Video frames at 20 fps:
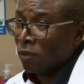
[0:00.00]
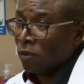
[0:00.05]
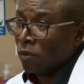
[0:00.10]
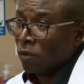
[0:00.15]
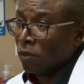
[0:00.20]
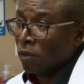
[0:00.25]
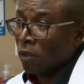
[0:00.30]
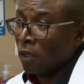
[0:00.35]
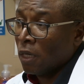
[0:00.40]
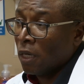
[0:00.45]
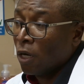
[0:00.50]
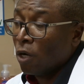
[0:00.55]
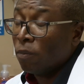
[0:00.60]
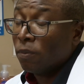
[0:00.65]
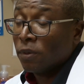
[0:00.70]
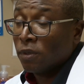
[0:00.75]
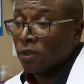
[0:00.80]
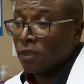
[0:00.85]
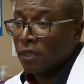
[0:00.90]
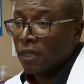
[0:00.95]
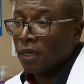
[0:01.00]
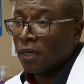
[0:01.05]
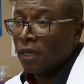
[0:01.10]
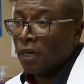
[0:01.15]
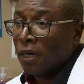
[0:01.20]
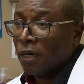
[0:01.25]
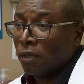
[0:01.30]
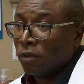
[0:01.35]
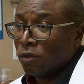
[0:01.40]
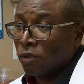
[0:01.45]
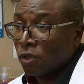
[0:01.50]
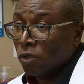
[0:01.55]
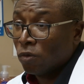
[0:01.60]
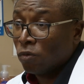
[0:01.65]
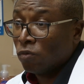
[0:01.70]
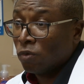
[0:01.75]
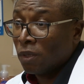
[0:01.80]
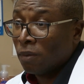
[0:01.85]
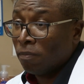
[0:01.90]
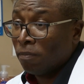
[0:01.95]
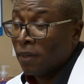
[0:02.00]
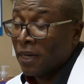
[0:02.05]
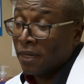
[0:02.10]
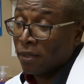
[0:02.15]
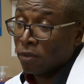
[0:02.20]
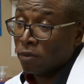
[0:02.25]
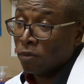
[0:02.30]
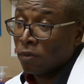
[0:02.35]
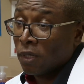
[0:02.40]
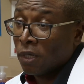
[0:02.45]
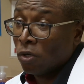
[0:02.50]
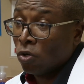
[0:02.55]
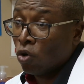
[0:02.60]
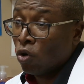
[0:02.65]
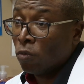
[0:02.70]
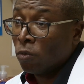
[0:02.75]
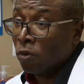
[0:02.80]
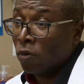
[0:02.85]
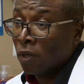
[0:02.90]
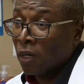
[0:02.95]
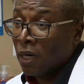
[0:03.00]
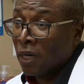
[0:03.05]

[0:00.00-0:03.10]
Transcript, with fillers: to help us to get our children back to their normal